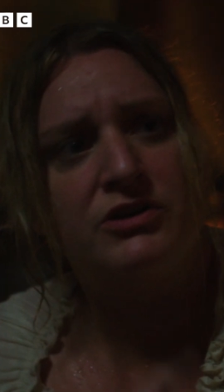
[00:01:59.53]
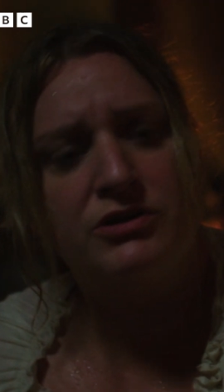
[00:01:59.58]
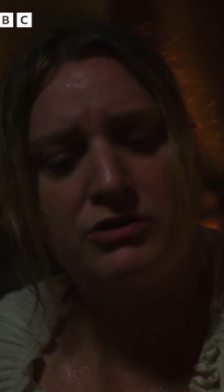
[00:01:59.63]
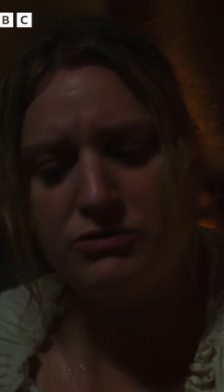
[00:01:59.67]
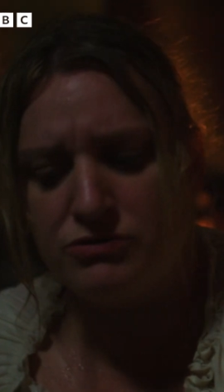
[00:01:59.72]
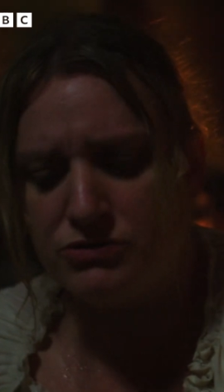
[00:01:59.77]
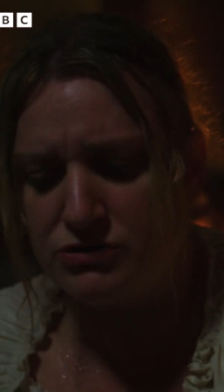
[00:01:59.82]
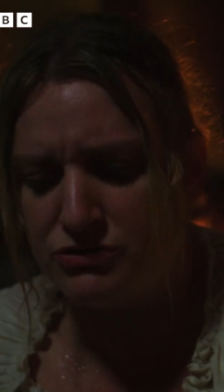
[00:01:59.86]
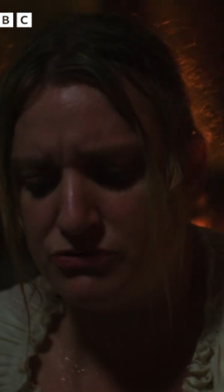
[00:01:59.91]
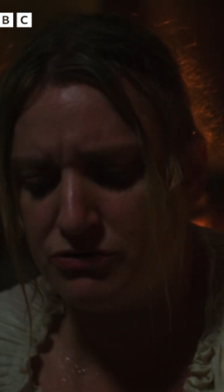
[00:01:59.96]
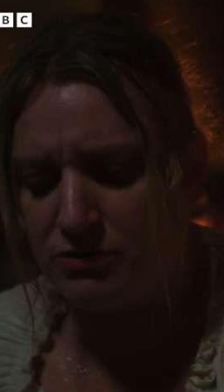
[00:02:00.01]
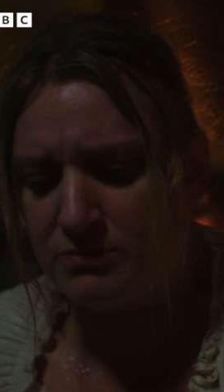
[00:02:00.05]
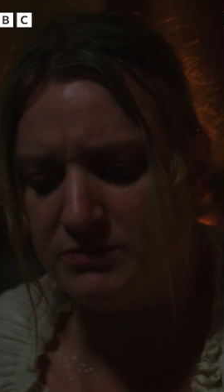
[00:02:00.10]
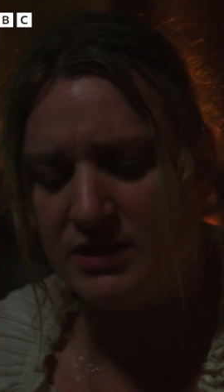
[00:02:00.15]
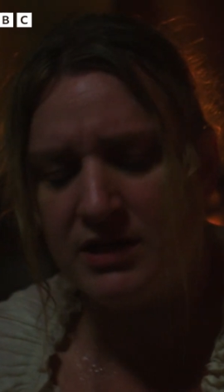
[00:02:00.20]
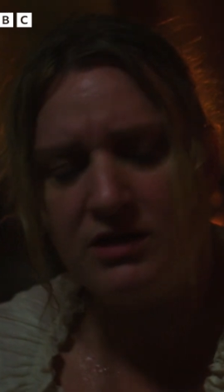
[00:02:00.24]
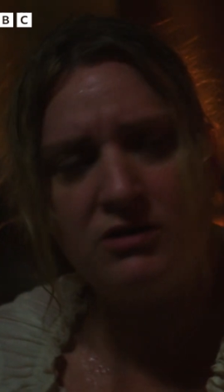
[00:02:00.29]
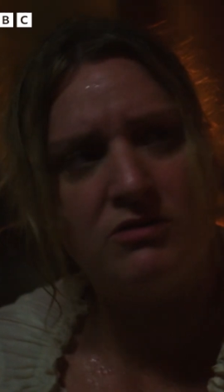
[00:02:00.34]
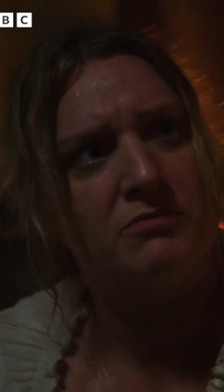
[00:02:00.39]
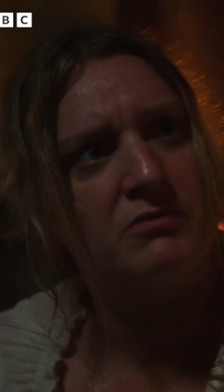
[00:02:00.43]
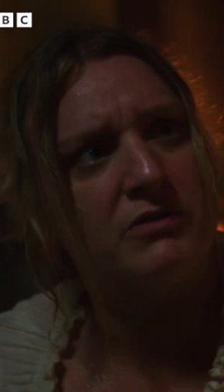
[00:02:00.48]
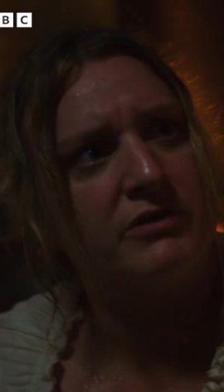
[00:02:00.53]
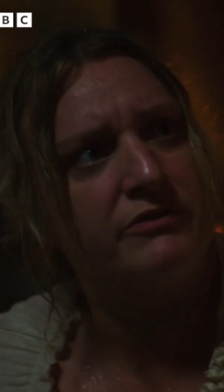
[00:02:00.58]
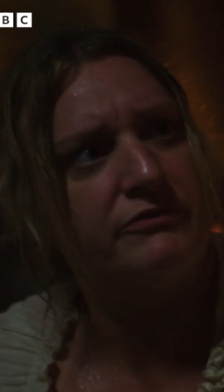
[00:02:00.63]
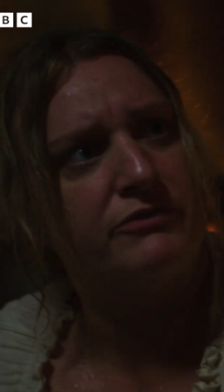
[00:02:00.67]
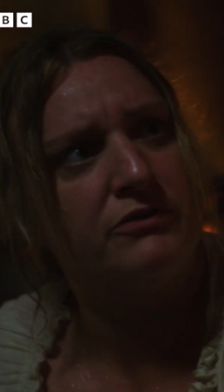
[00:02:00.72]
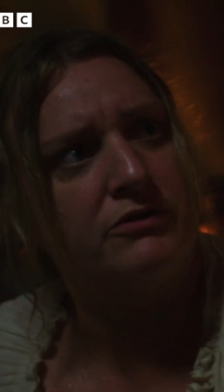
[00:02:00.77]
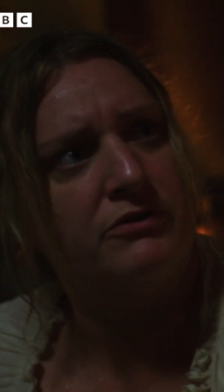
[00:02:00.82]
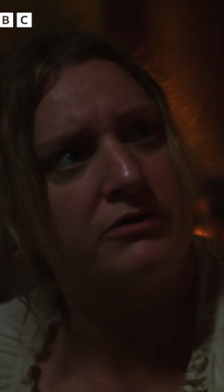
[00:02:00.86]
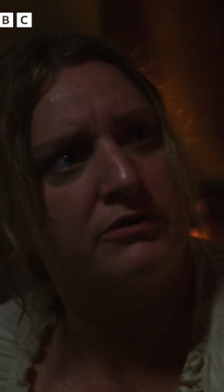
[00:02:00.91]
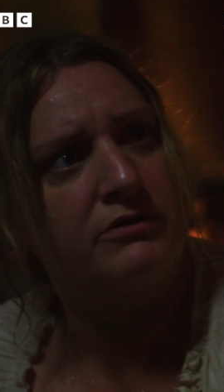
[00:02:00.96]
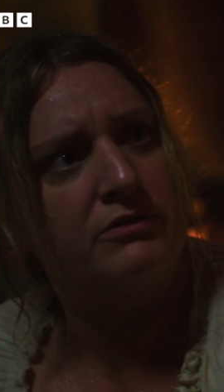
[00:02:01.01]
You just dropped egg on my floor.